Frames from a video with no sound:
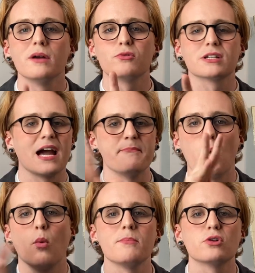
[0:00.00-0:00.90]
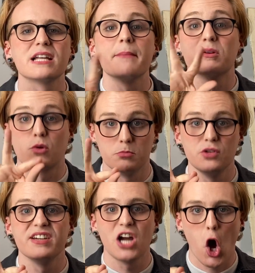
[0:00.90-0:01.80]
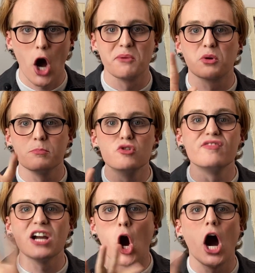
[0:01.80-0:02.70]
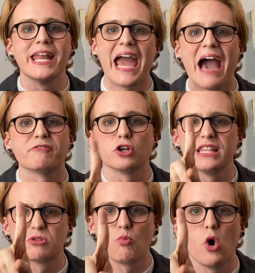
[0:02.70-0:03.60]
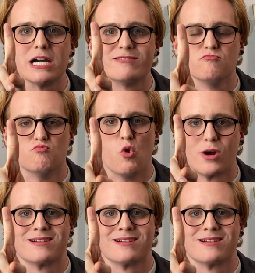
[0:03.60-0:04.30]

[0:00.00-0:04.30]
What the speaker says: more time, and we're moving on. We're moving on after this one more